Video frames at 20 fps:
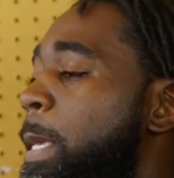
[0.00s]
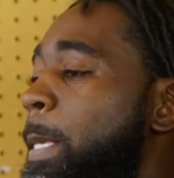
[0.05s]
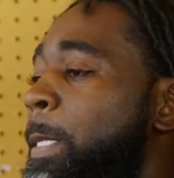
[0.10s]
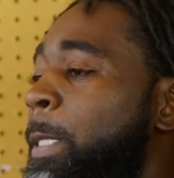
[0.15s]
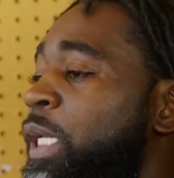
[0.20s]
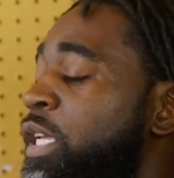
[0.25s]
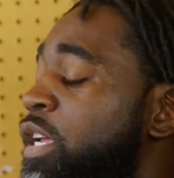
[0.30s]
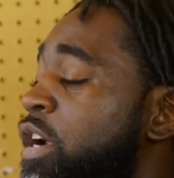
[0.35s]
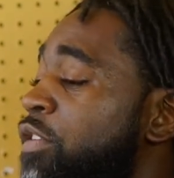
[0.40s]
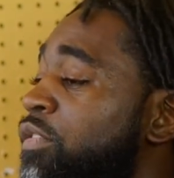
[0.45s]

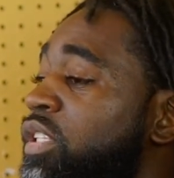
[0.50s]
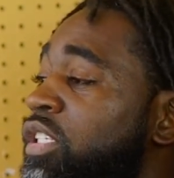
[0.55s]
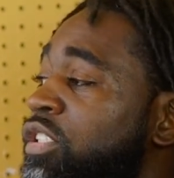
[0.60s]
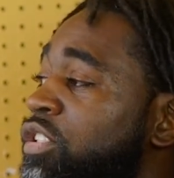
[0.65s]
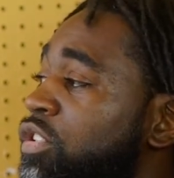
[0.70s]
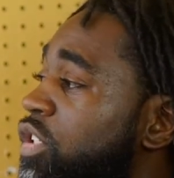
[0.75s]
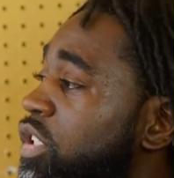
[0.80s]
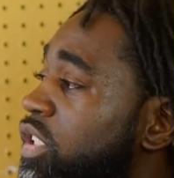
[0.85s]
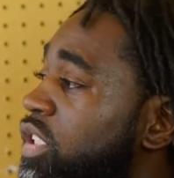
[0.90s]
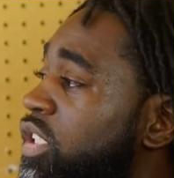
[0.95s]
and everything
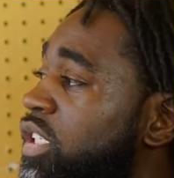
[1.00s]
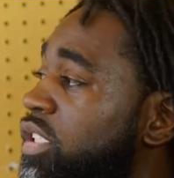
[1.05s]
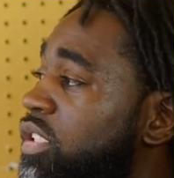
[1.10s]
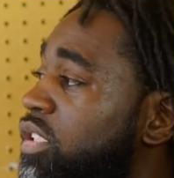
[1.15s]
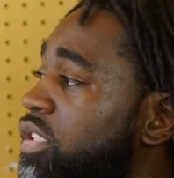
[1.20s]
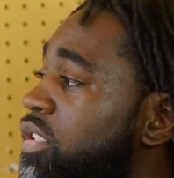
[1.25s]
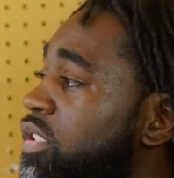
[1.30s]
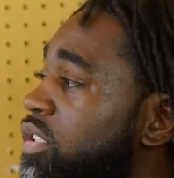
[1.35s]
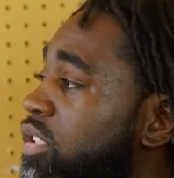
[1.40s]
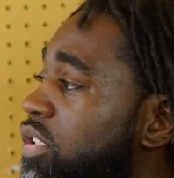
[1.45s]
started
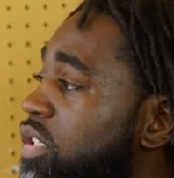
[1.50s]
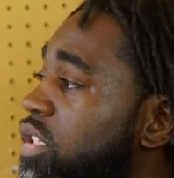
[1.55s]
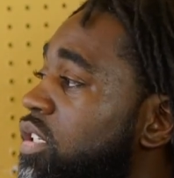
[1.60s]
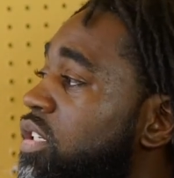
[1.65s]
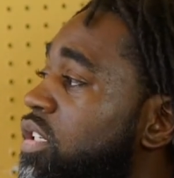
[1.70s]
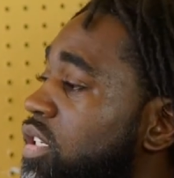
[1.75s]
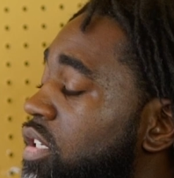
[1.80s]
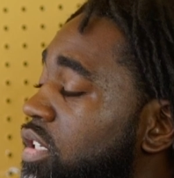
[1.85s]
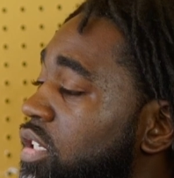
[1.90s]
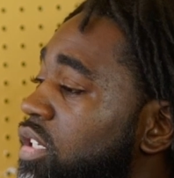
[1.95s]
changing. Yeah,
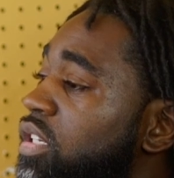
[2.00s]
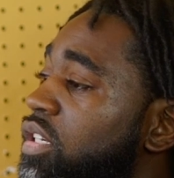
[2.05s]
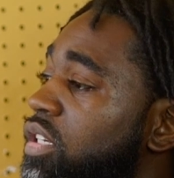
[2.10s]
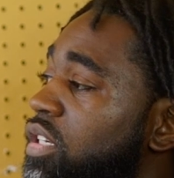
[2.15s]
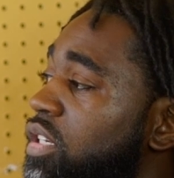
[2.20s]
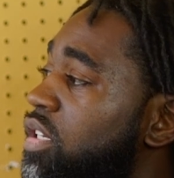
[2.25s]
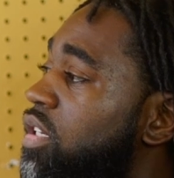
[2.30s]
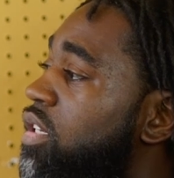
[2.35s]
man, that's yeah.